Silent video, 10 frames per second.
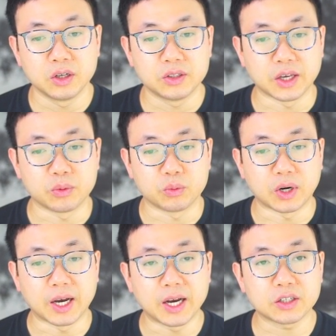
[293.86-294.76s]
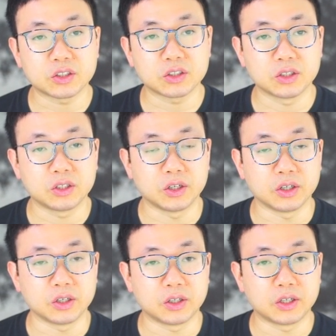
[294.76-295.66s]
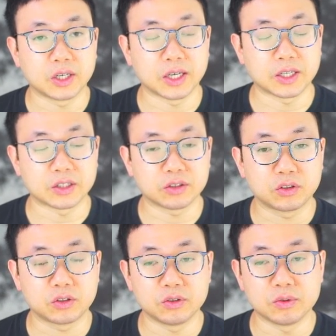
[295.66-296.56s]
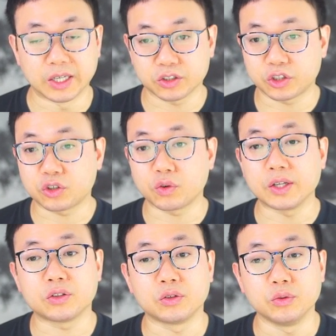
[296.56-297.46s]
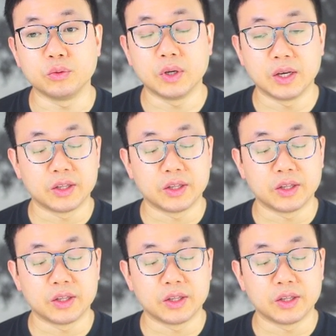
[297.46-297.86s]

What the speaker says: then we're actually going to get linked straight to